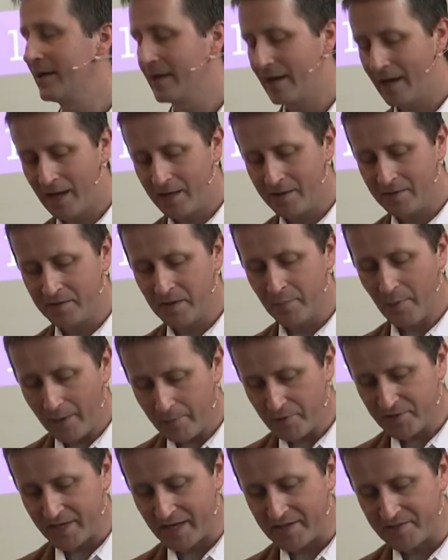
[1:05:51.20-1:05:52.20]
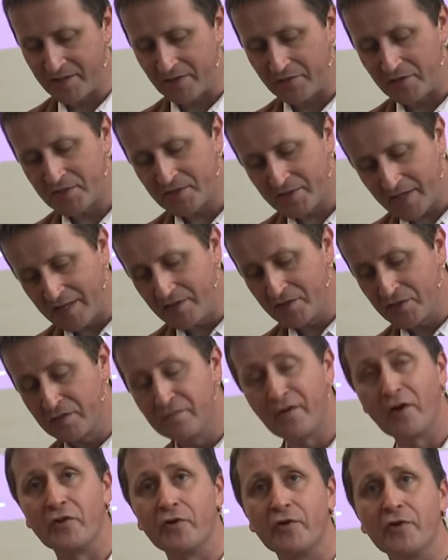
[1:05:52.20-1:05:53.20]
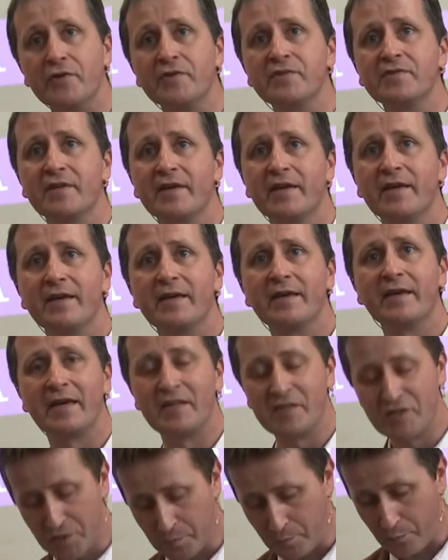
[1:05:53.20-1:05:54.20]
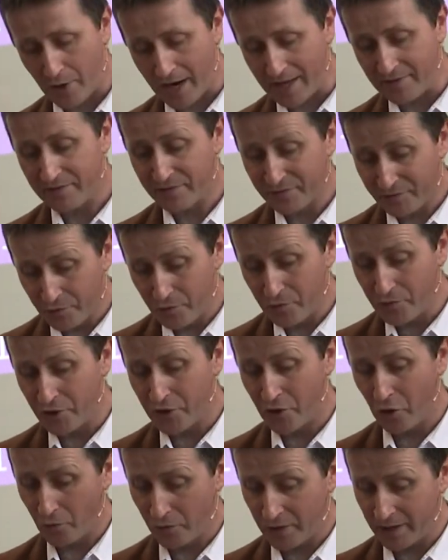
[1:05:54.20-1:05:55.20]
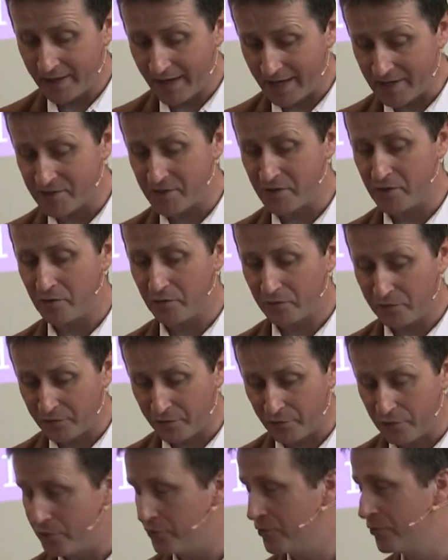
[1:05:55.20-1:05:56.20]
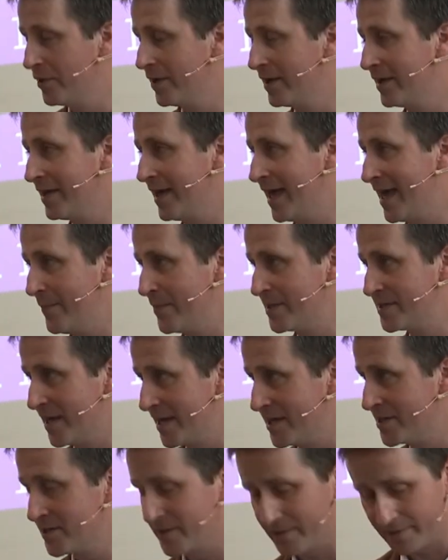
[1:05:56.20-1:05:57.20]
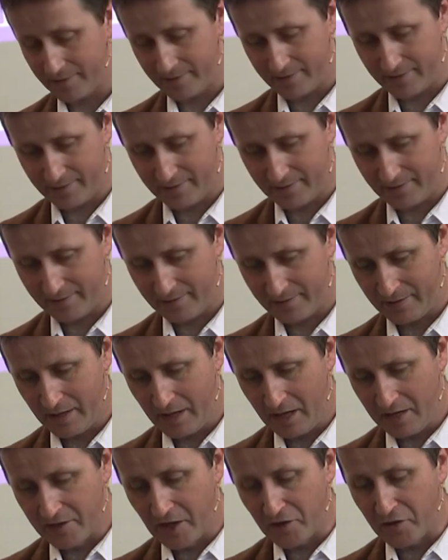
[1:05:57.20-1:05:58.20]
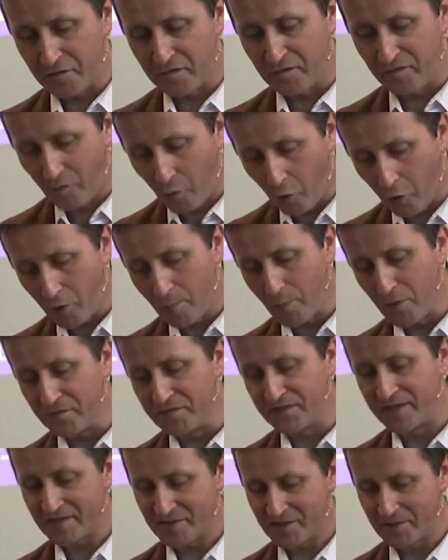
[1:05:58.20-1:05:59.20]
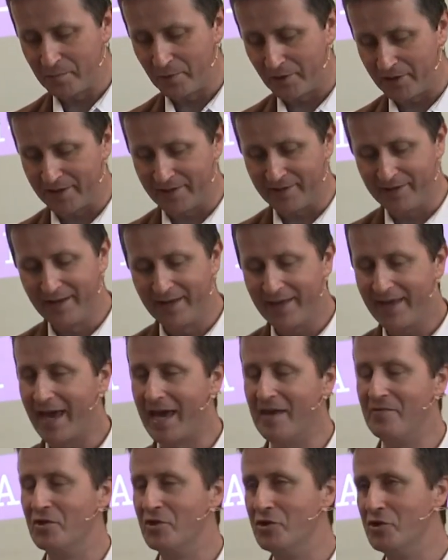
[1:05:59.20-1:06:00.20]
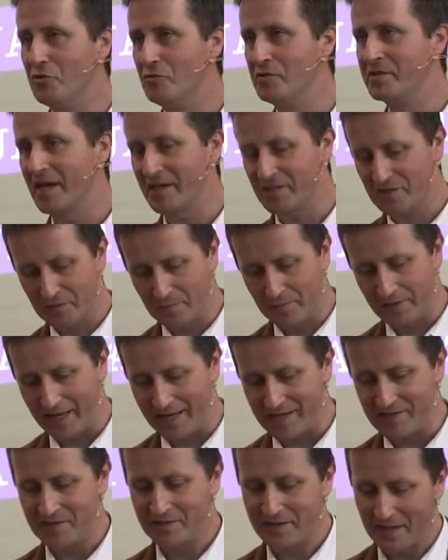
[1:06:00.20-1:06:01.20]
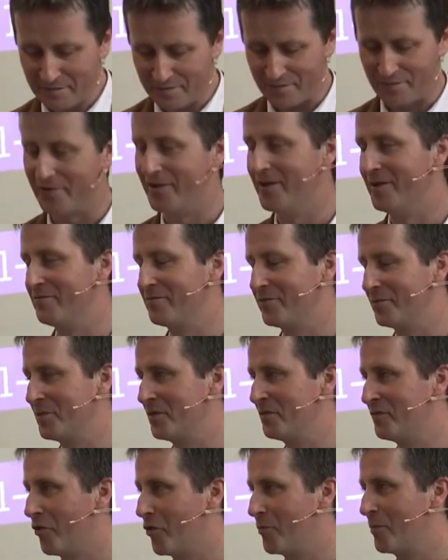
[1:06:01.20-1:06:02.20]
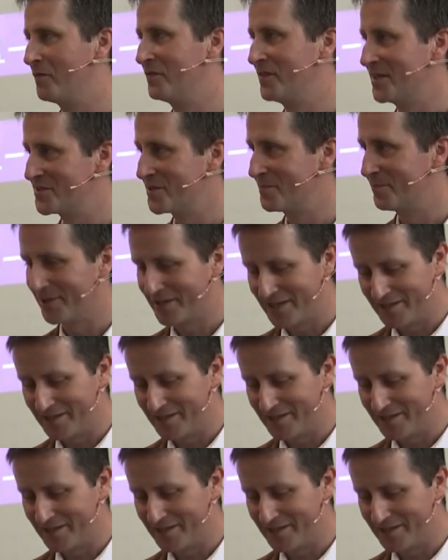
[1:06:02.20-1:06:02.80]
And the Bible says that the sins of others can spread through the congregation through imitation. Now, the form of discipline in the New Testament is different from the form of discipline